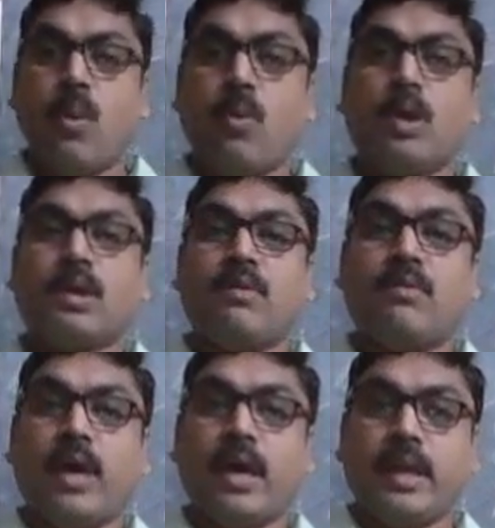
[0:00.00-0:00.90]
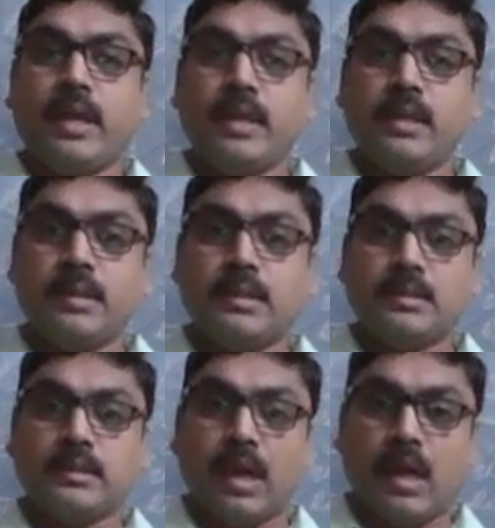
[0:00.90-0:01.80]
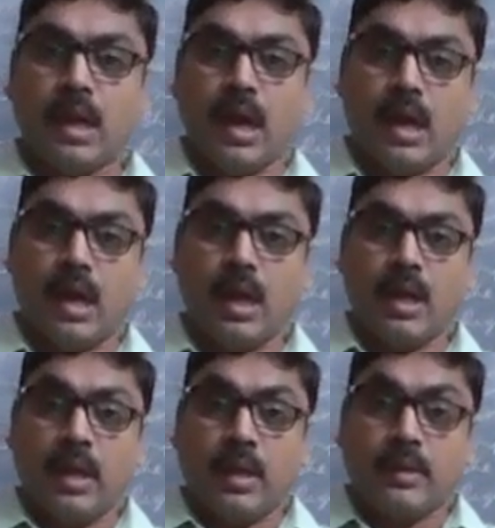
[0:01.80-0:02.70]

whatever is the law,